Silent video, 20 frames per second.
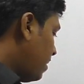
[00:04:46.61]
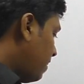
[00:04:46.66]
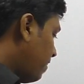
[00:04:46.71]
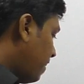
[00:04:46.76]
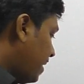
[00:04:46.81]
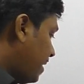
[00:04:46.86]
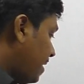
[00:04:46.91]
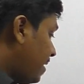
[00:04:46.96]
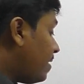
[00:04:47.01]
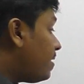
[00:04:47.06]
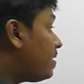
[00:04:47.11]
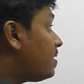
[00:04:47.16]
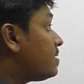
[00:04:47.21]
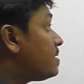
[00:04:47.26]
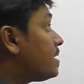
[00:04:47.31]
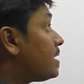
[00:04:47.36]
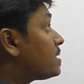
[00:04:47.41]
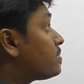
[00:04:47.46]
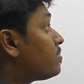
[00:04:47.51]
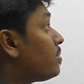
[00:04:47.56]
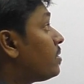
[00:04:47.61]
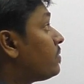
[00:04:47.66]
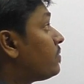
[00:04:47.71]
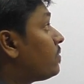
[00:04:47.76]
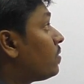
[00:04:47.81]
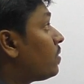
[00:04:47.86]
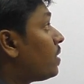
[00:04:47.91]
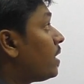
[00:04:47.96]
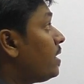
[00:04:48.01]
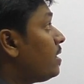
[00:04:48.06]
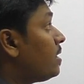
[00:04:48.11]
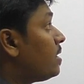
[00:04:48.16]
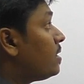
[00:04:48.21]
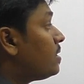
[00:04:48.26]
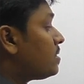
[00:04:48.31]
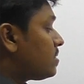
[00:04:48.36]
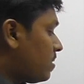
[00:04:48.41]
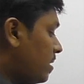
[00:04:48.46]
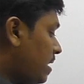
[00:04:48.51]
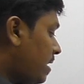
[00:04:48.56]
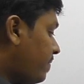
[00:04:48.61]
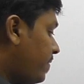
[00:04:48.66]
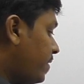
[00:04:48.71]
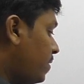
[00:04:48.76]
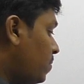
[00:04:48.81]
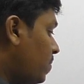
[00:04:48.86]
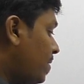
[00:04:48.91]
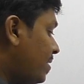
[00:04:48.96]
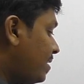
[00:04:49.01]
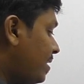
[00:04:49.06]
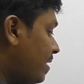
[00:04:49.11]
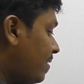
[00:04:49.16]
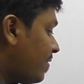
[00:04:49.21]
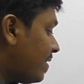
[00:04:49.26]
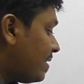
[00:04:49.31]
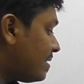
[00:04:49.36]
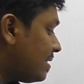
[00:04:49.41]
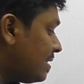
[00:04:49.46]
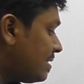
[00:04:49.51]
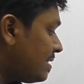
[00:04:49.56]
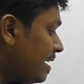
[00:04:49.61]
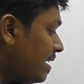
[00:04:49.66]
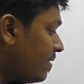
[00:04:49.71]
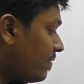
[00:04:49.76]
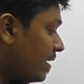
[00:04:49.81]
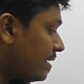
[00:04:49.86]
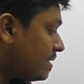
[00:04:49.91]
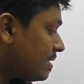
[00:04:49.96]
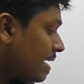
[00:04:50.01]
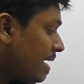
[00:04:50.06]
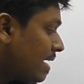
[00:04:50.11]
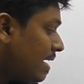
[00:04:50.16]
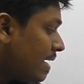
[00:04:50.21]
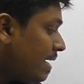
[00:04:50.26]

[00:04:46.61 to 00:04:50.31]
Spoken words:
But here it is x power 4, right? So let me do one thing, friends. Listen here, friends.